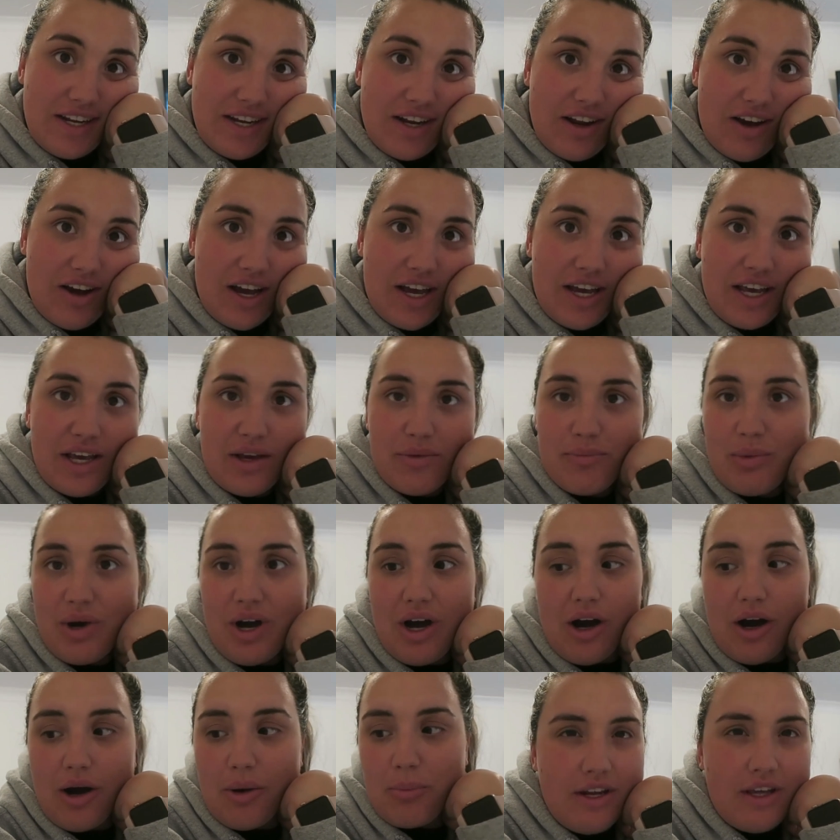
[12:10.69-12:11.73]
and i am
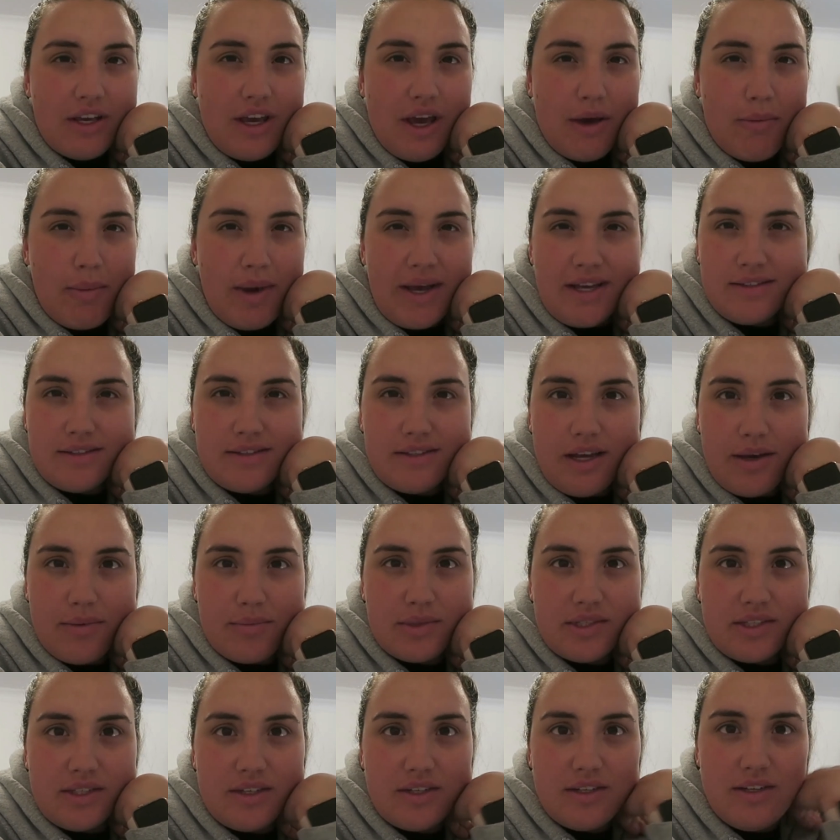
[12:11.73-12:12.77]
up to get my
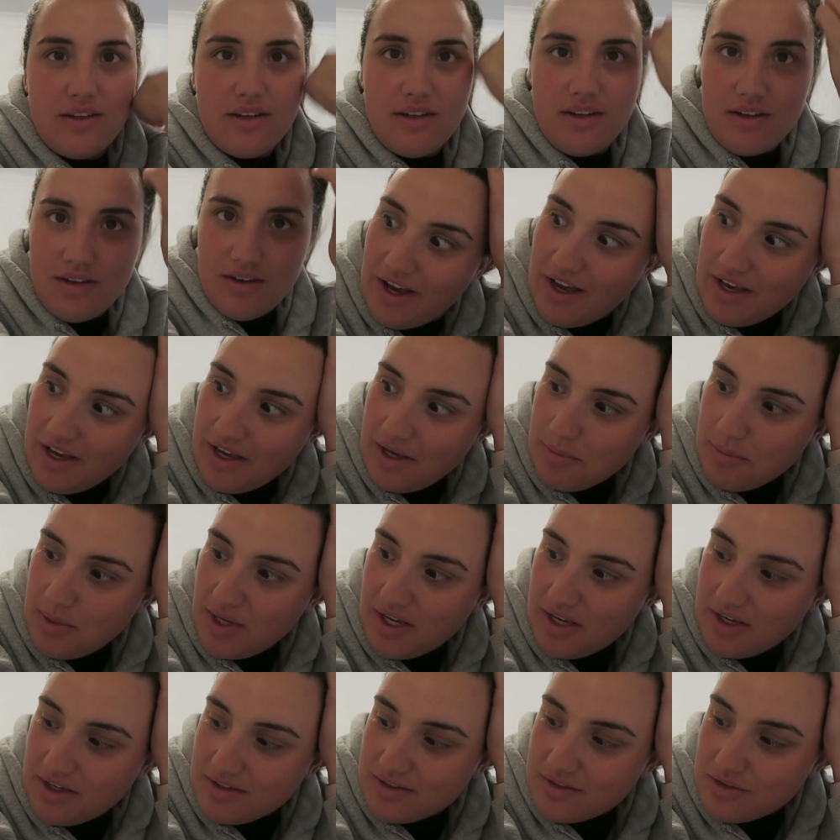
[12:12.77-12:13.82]
steps in i hate my
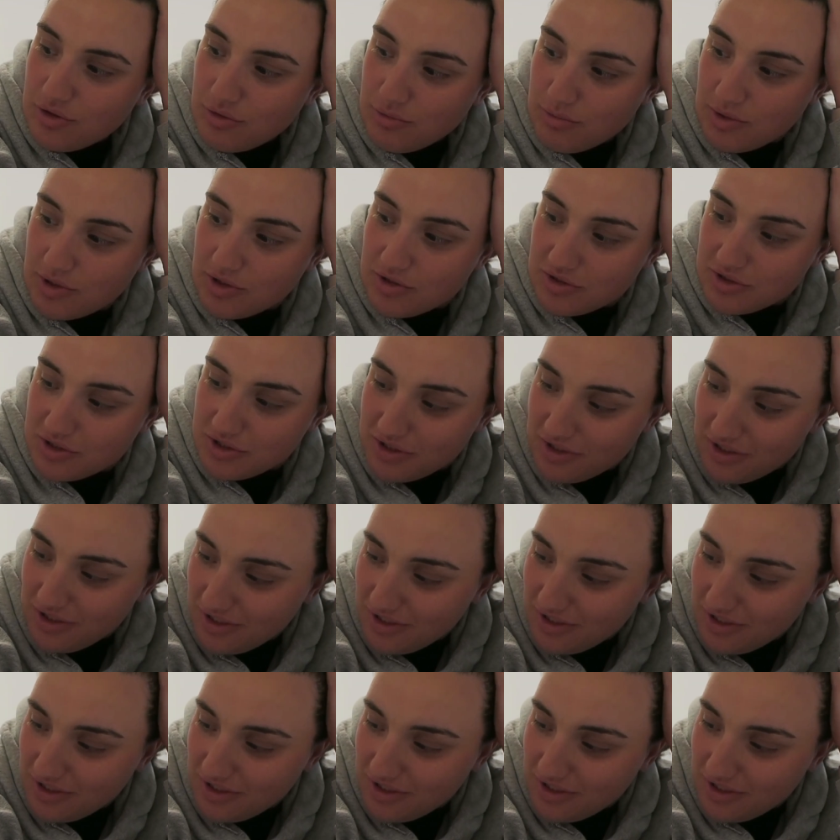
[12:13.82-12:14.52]
hair so much